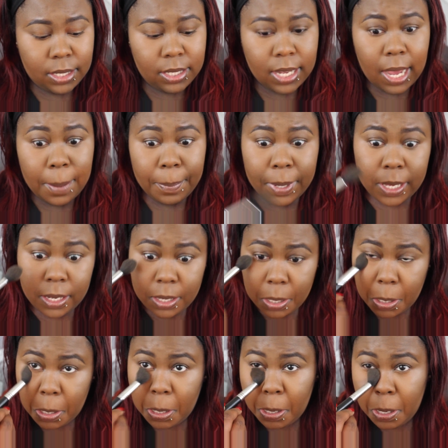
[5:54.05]
tap it
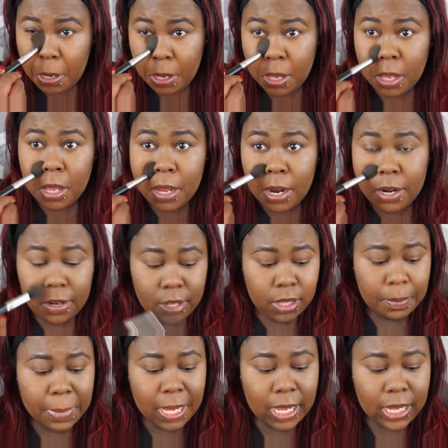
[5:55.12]

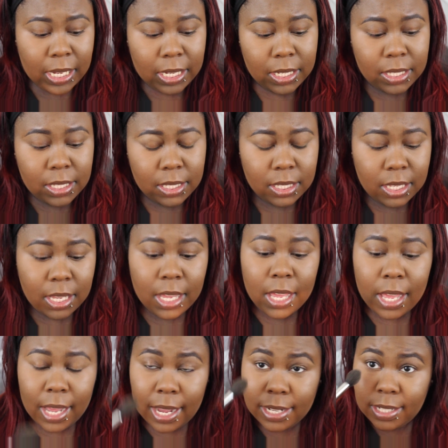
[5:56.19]
underneath my eyes.
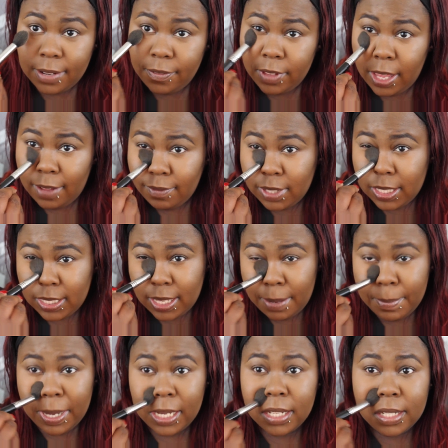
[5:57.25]
I definitely have to
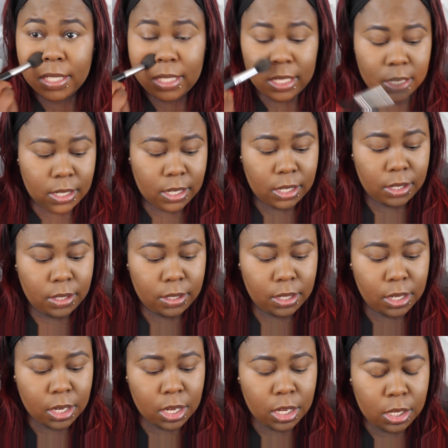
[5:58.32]
set my concealer
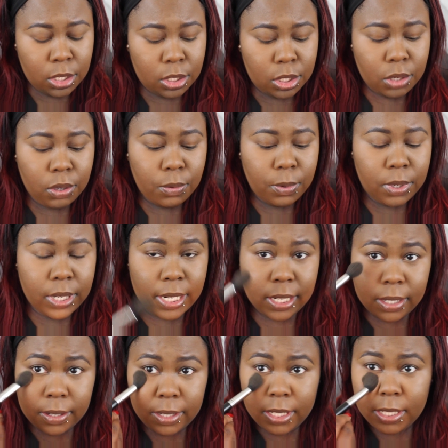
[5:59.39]
so it will
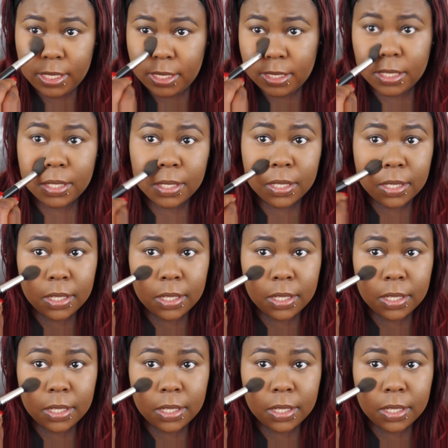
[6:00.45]
not crease.